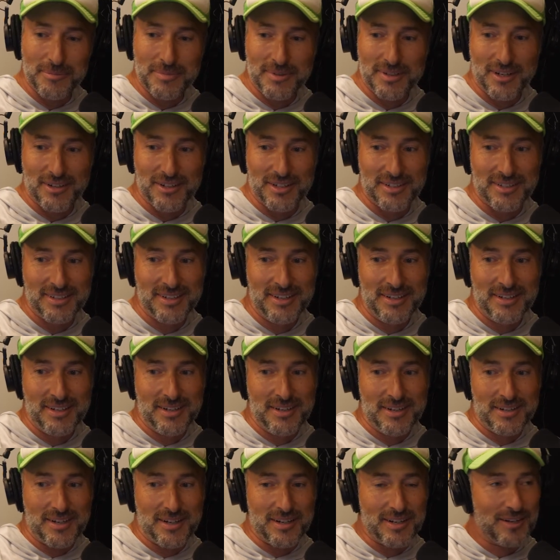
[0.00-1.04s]
I
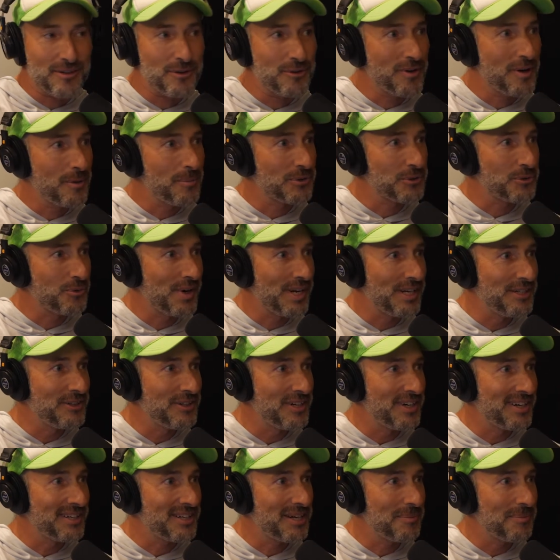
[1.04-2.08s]
don't know how much rain you
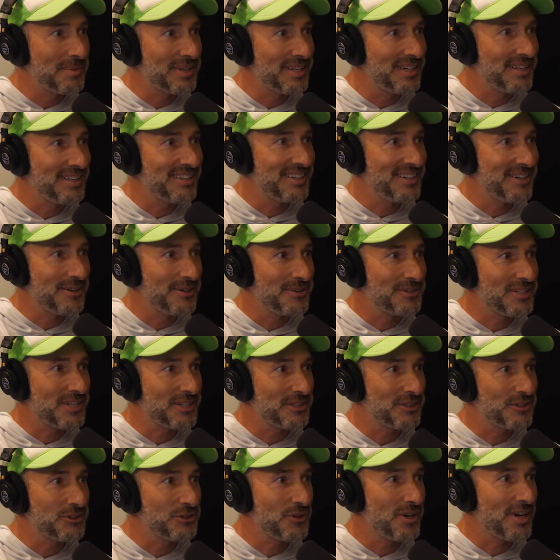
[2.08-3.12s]
got coming in here. It was
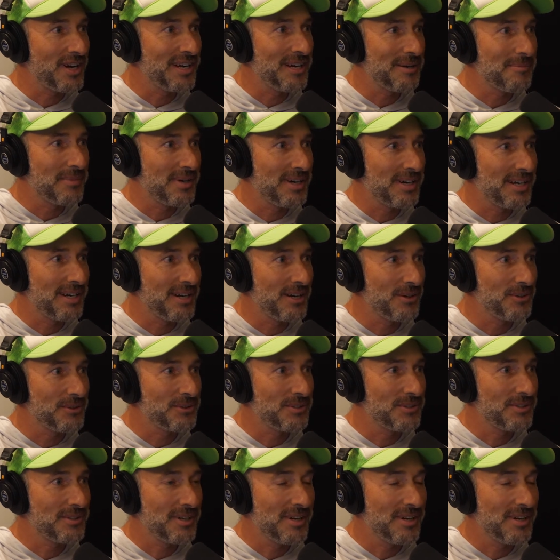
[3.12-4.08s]
actually dry at my house.